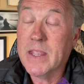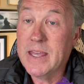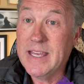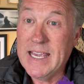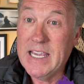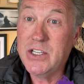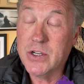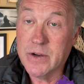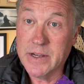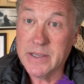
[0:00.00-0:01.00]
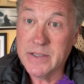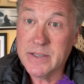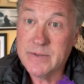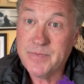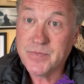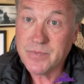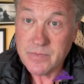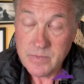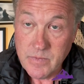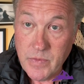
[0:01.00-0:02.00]
the easier it is
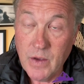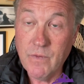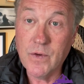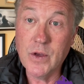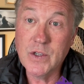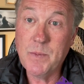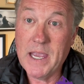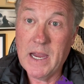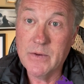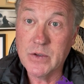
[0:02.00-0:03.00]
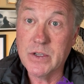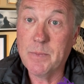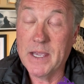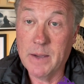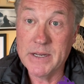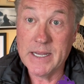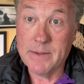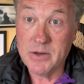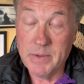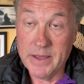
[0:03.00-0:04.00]
for those behaviors to become
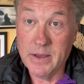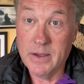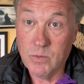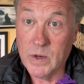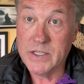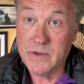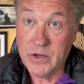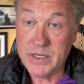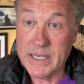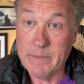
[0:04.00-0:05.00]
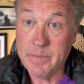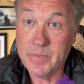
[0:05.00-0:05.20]
adopted by the rest of your team.